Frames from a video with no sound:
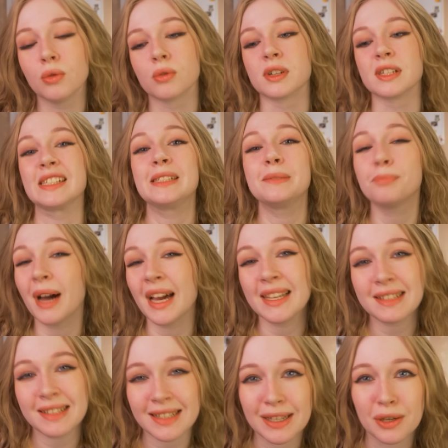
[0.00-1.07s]
or
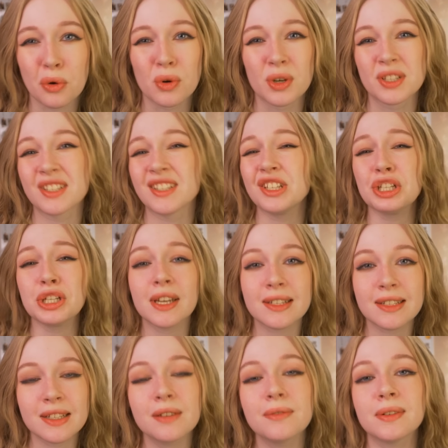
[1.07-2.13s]
spicy or
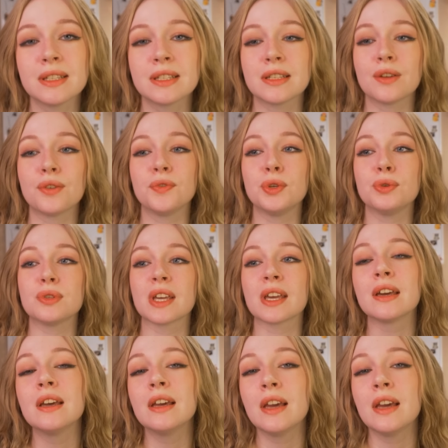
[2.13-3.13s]
suggestive instead of using